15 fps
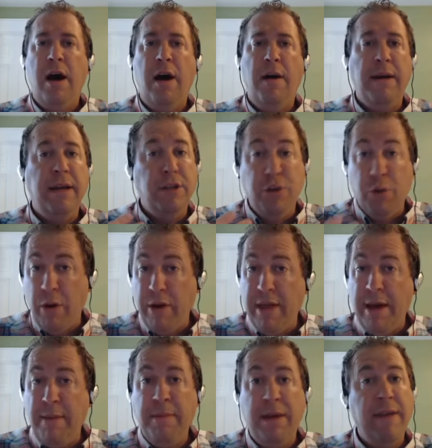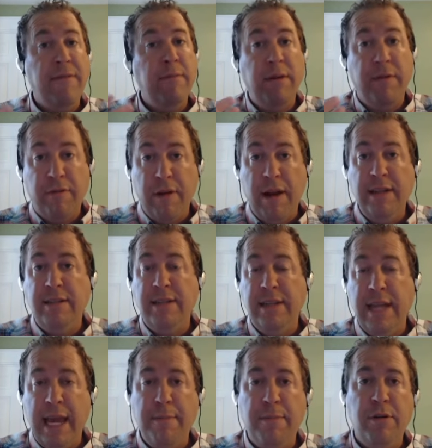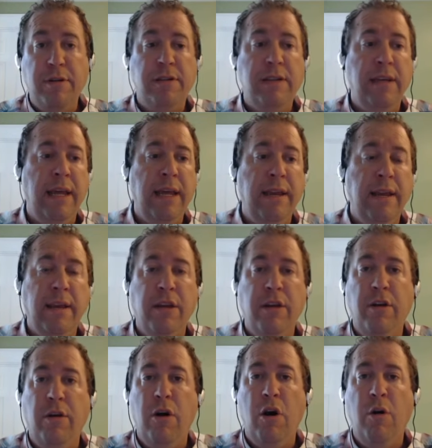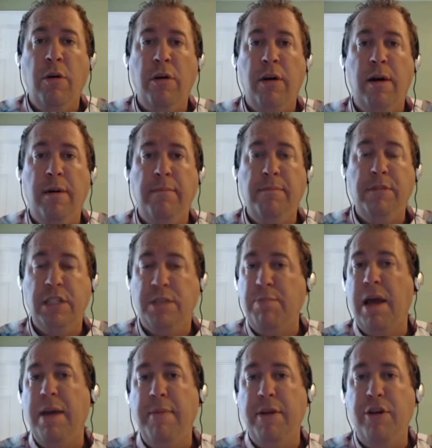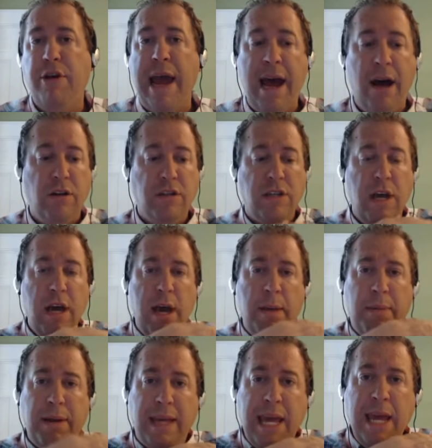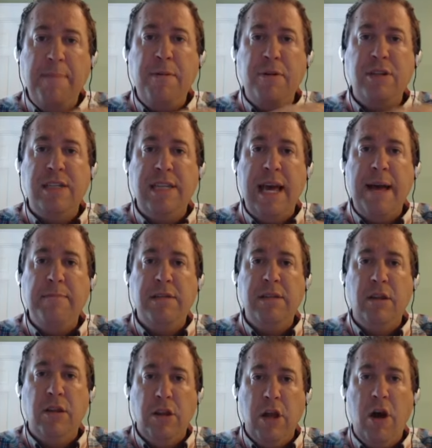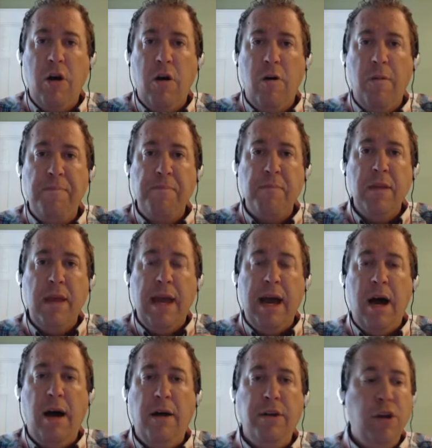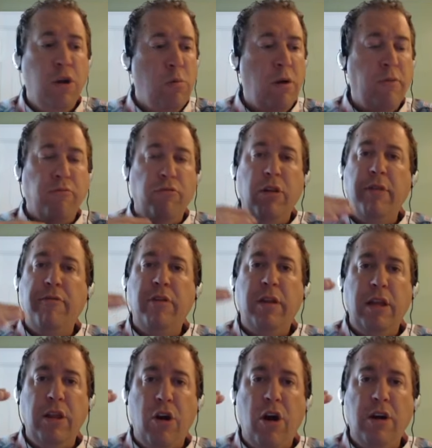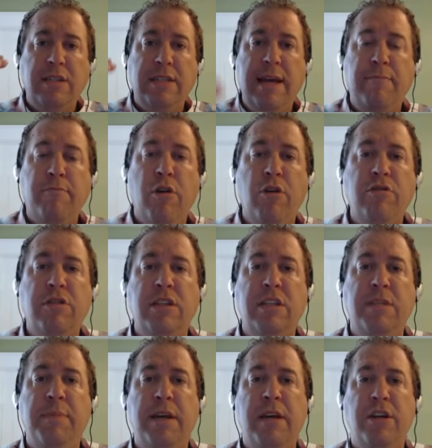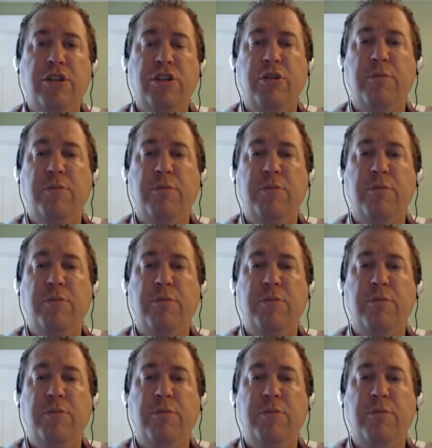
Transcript: Enjoy them, give them to friends and neighbors, and display them in your house. But keep your stems low. You don't want really long stem roses because you're